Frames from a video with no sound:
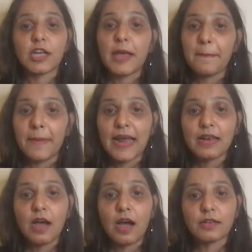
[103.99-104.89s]

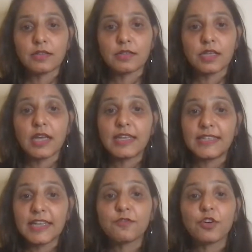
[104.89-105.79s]
battle-hardened
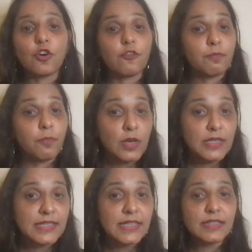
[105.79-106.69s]
network of
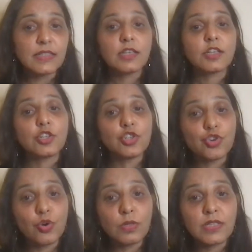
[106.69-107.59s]
policies,
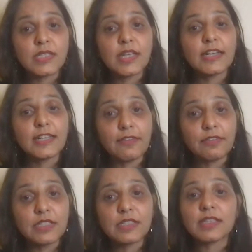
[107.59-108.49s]
controls,
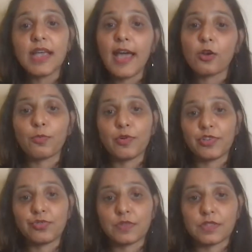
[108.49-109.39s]
governance, and
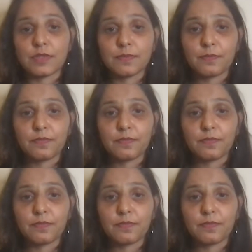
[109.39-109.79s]
operations.